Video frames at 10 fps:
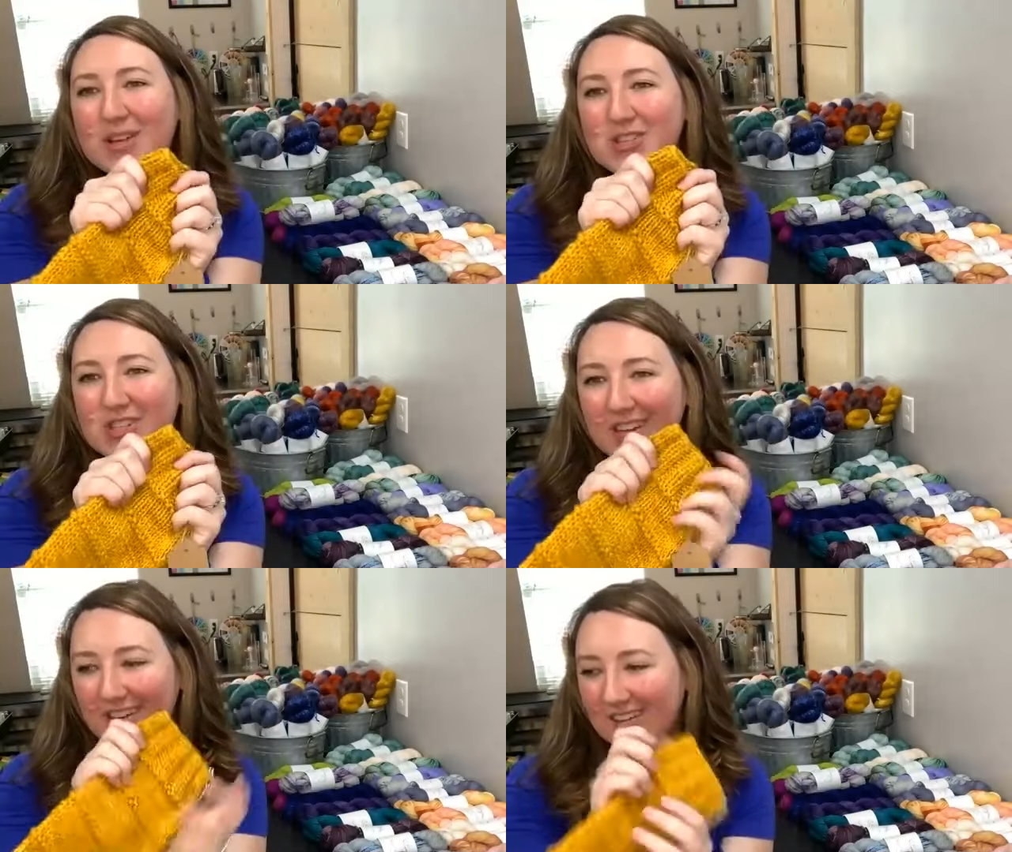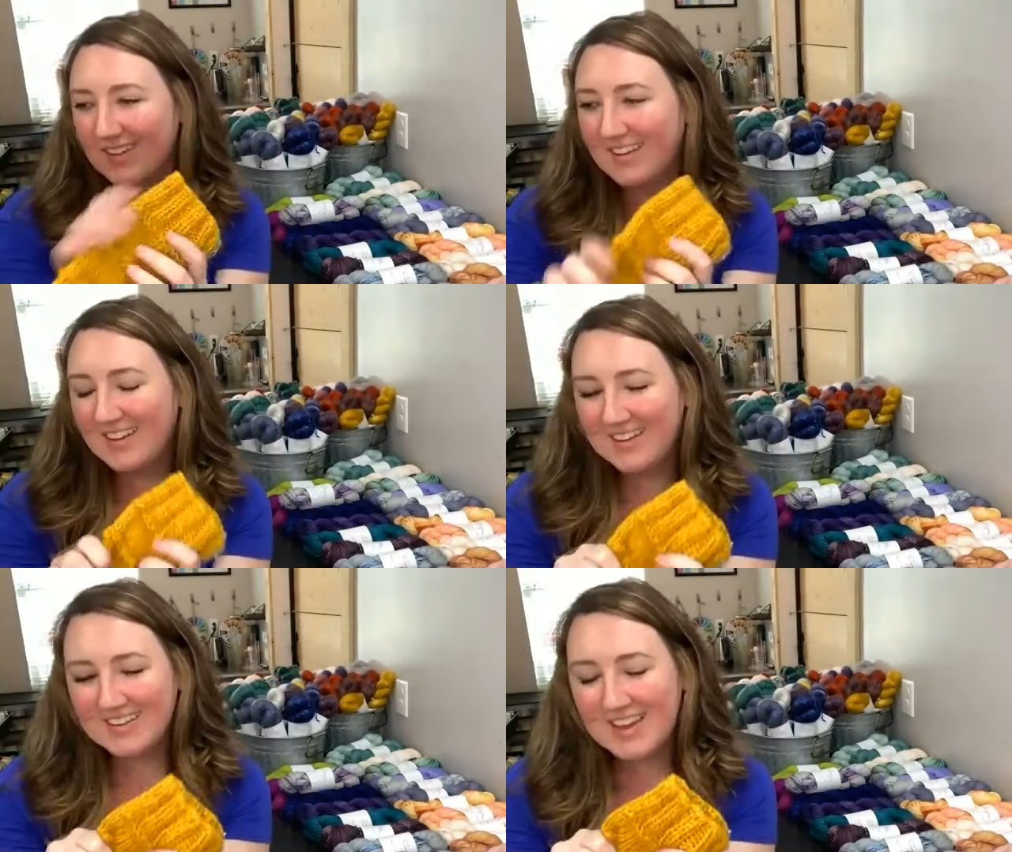It's squishy.
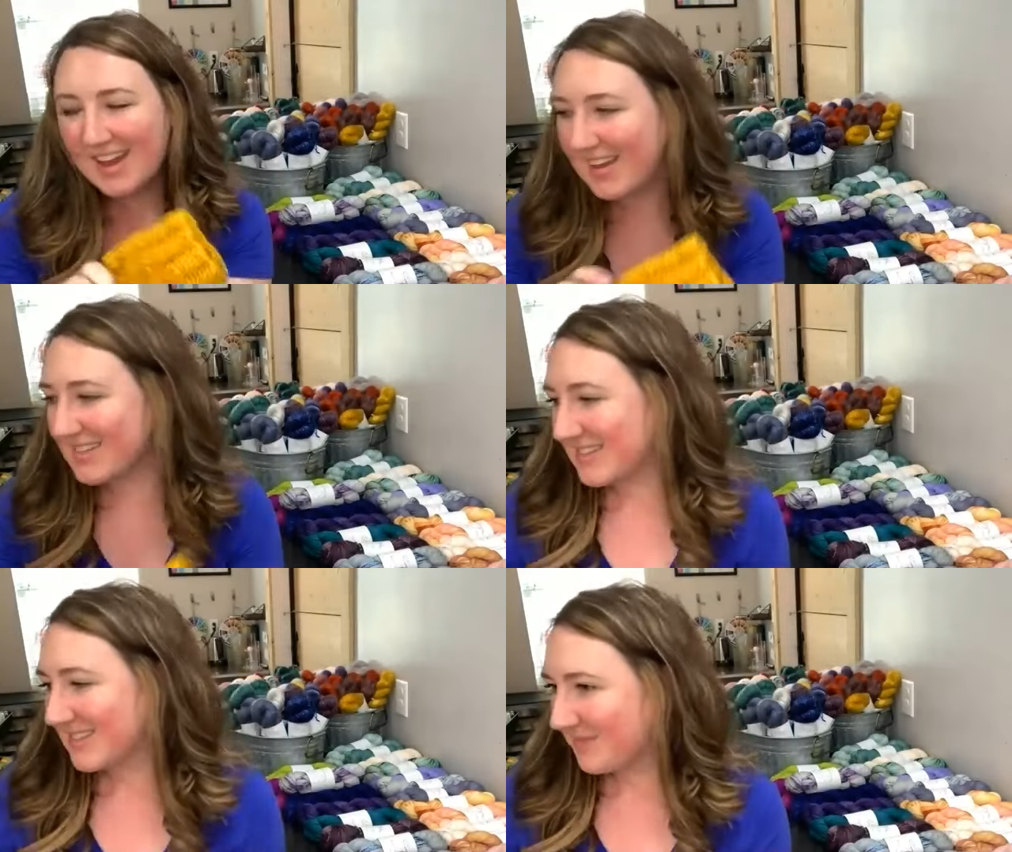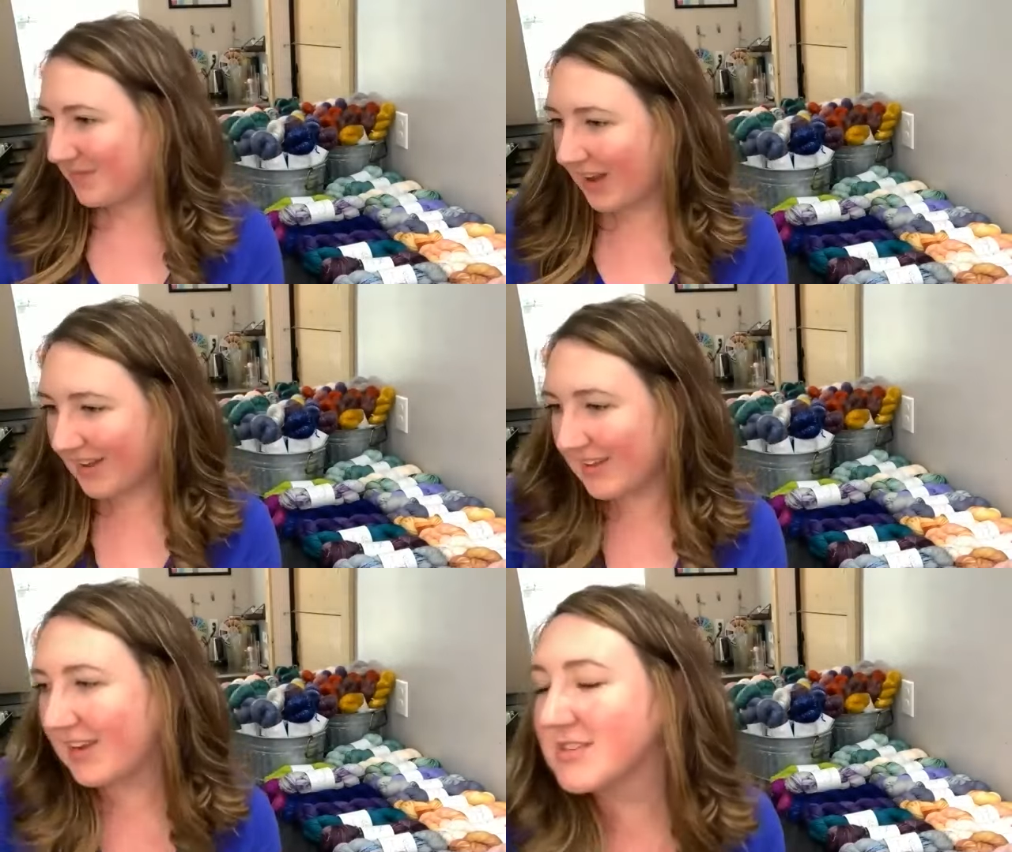Yeah, it's
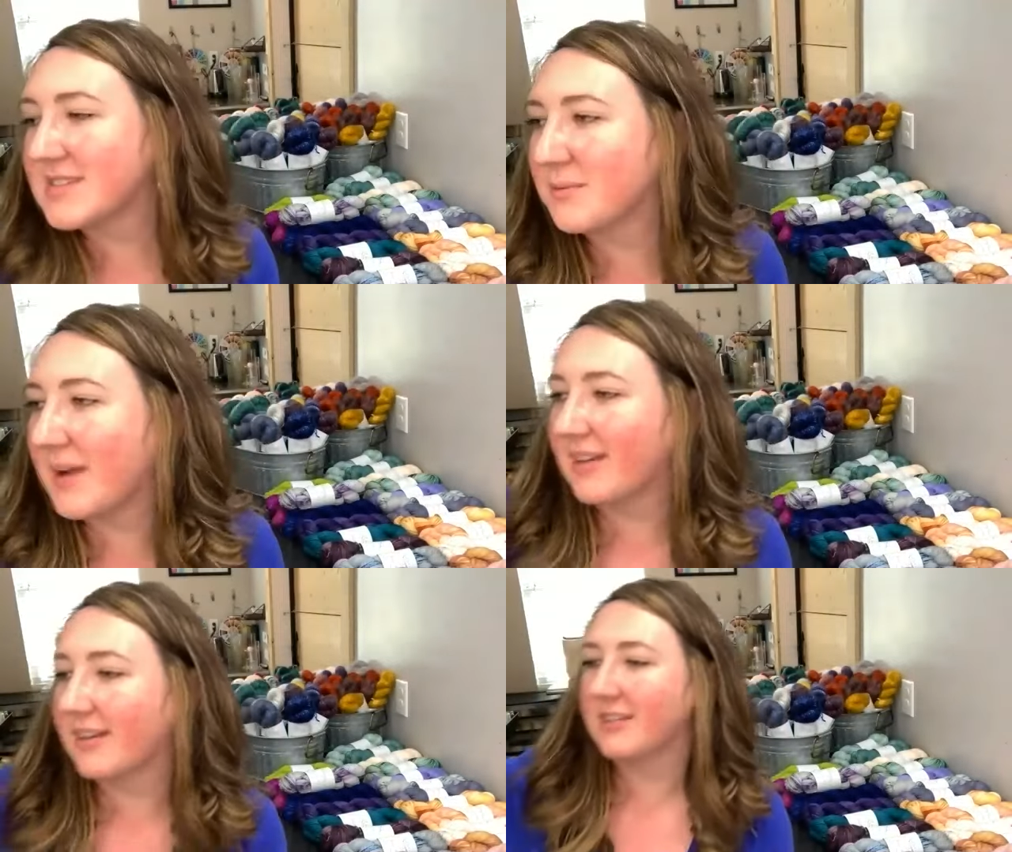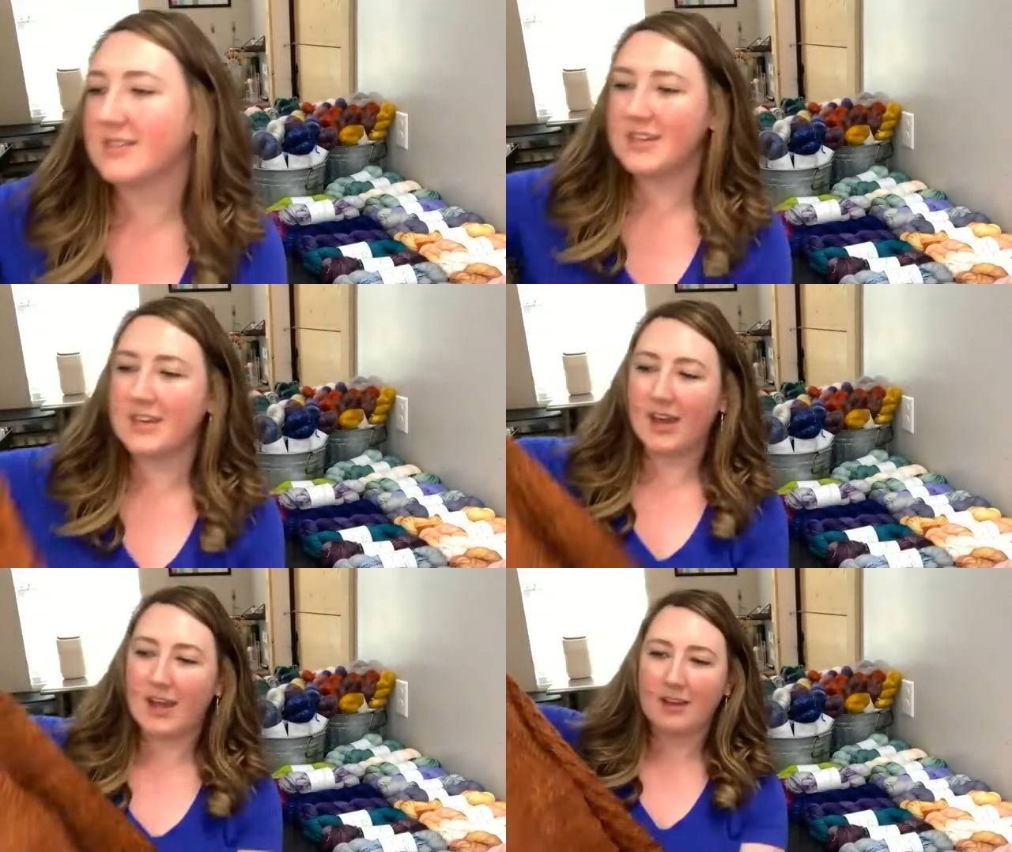here's the regular
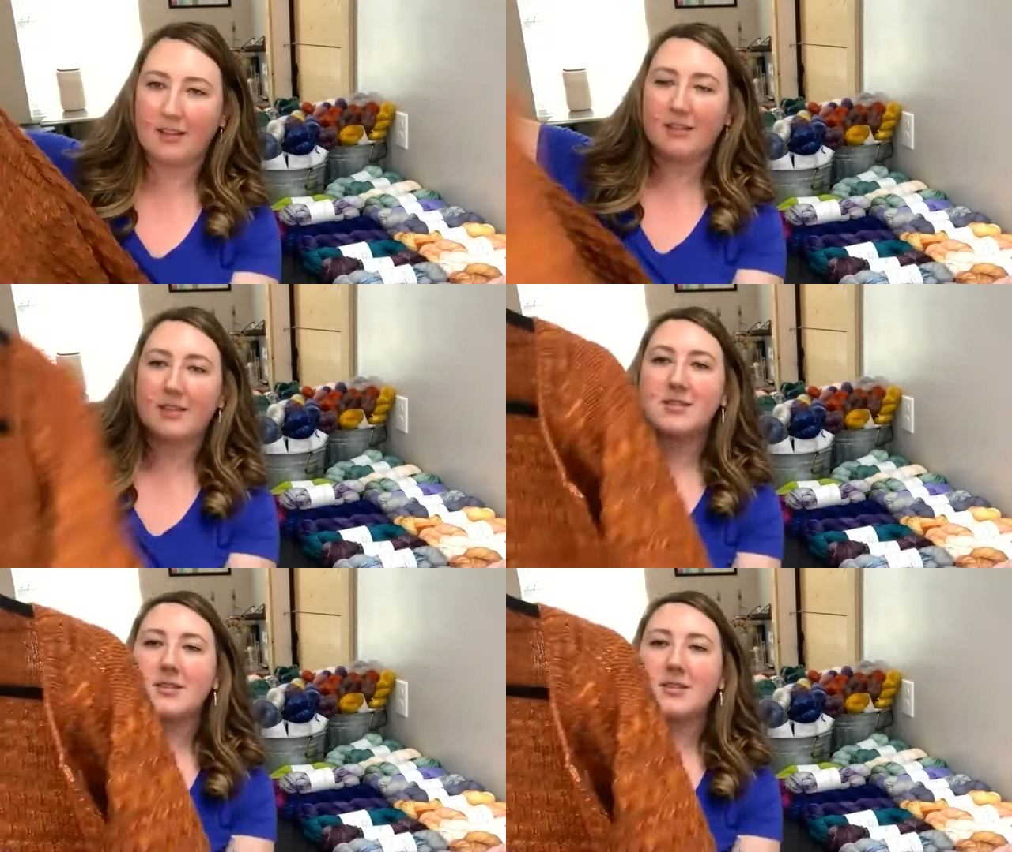DK. This